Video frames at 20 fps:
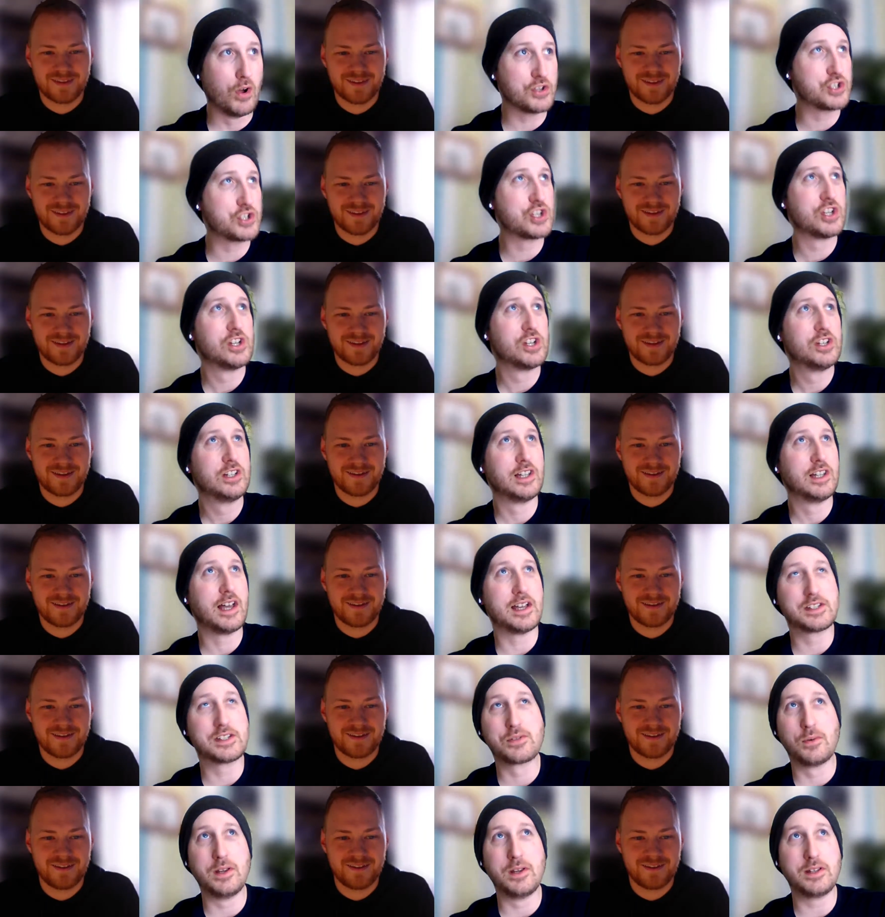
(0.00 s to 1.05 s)
Speaker 1: you watched
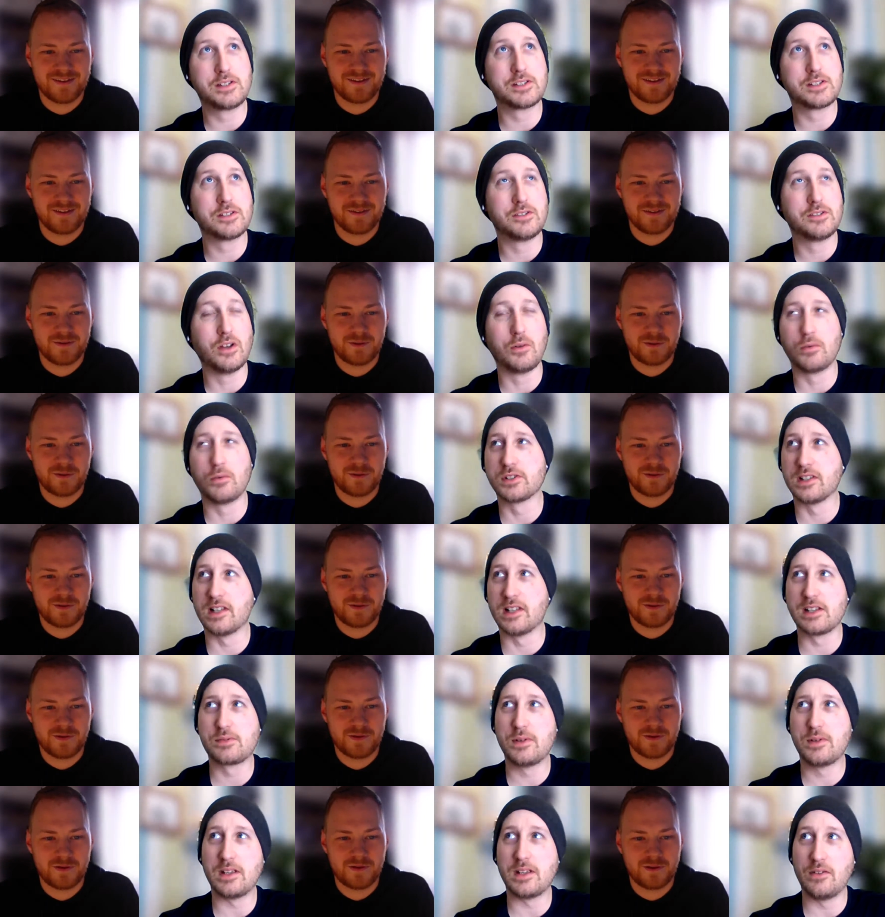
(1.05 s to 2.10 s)
last week's, no, it wasn't
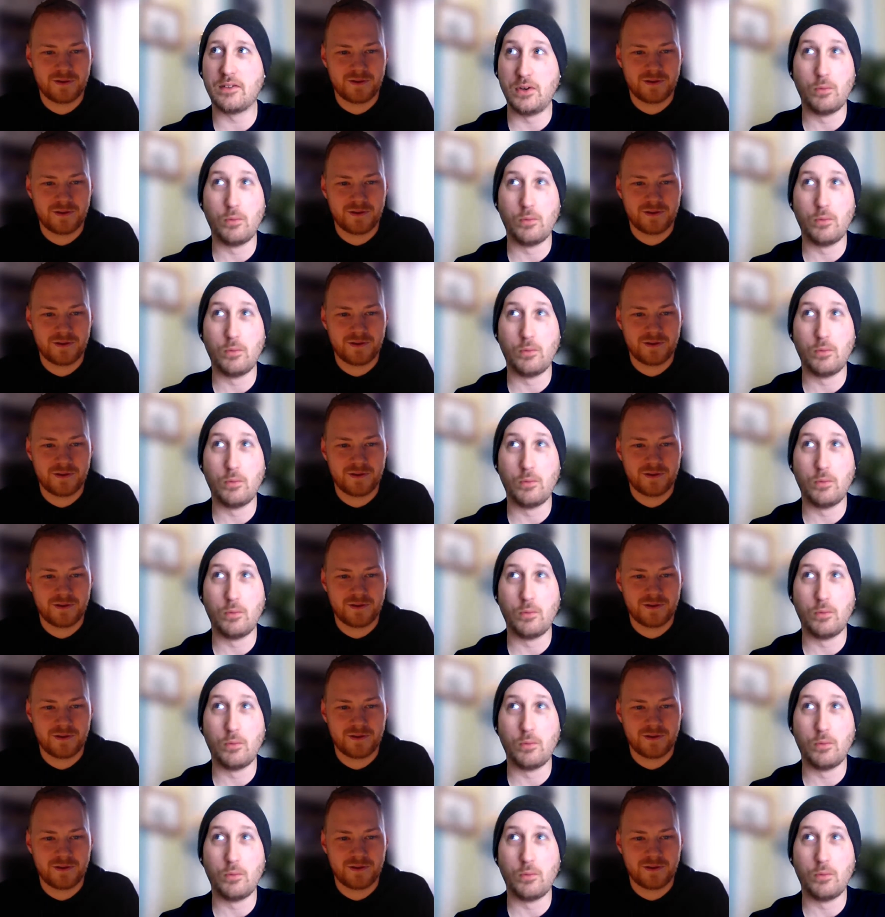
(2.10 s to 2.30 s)
last week,